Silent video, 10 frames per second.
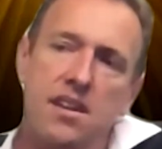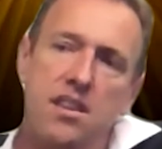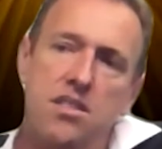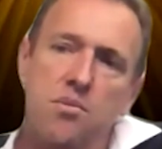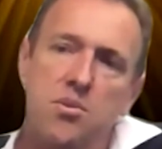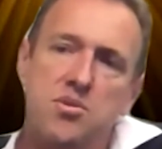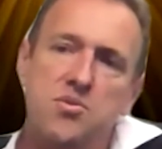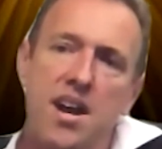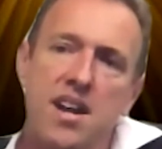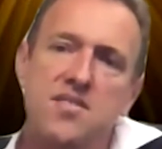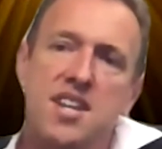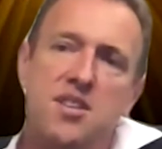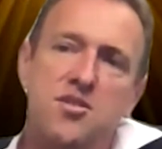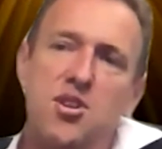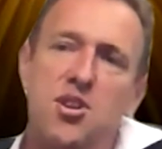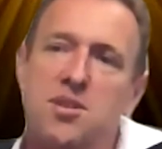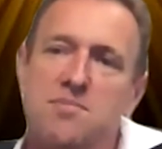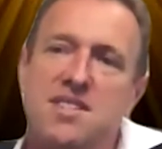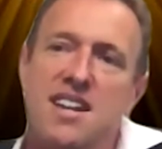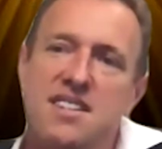through a strange set of
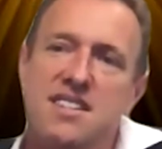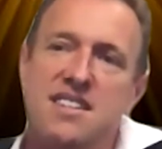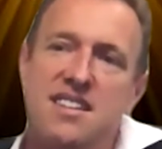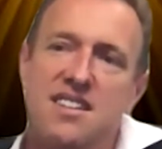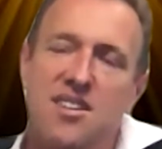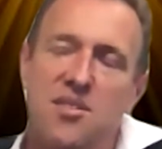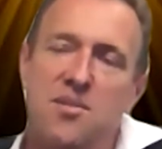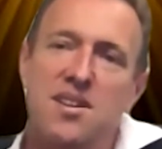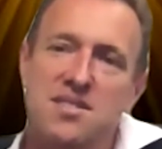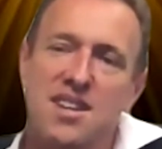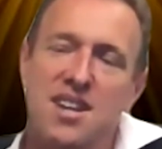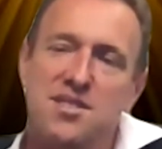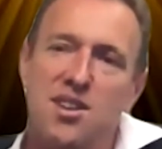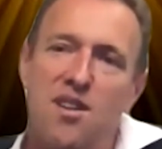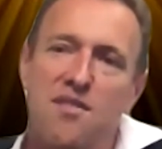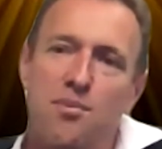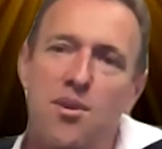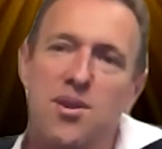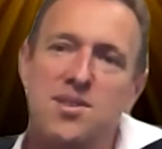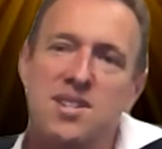circumstances, as life
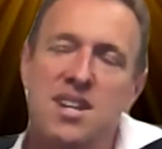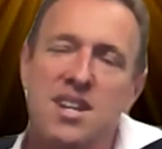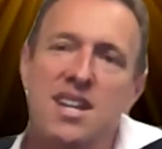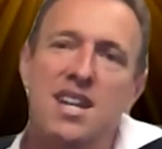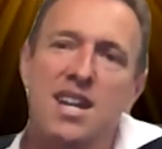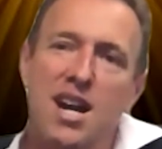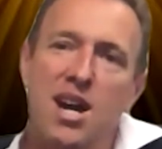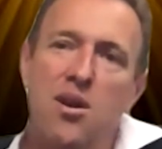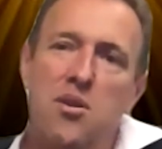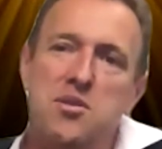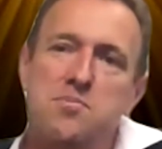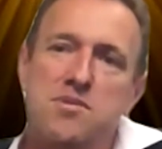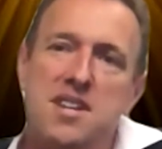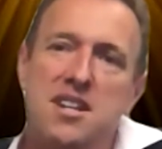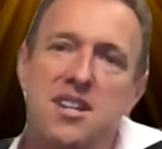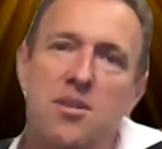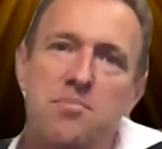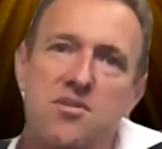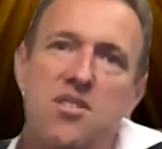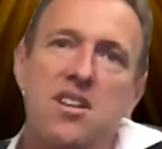works, I was presented an
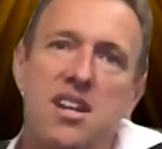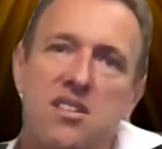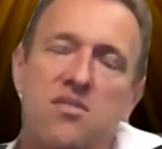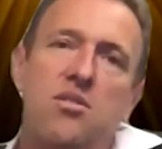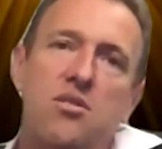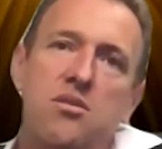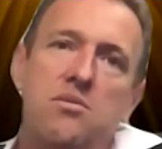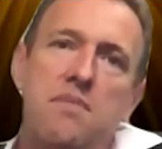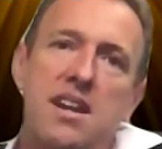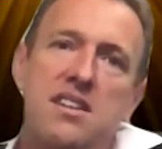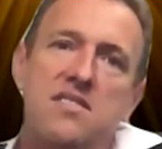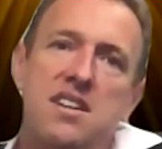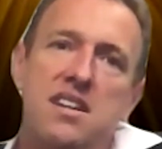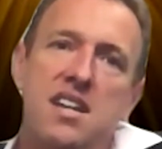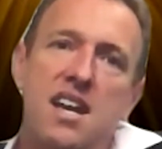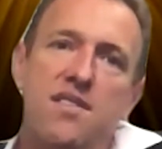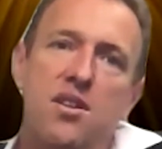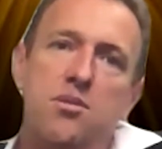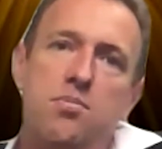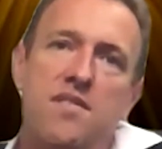opportunity to manage a heavy
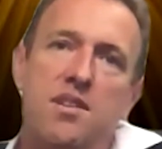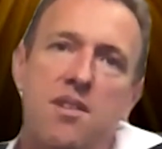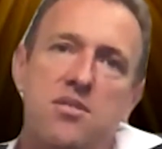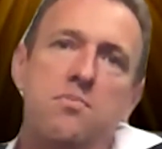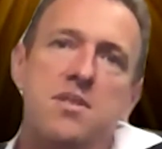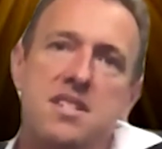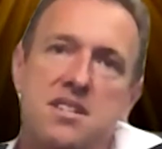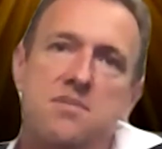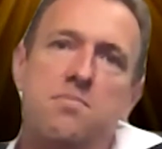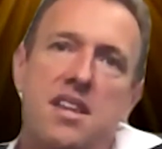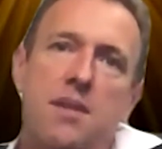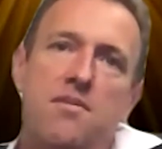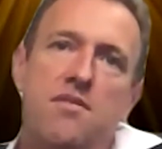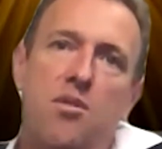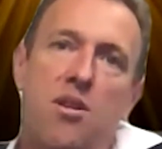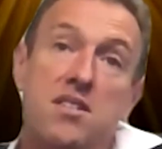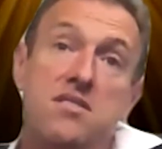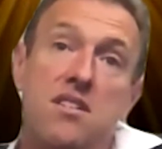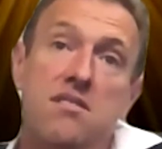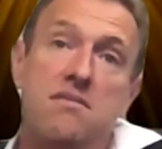earth moving rental business by the name of
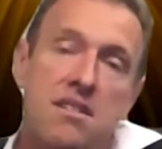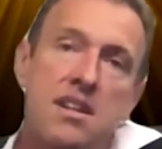Rhinestone.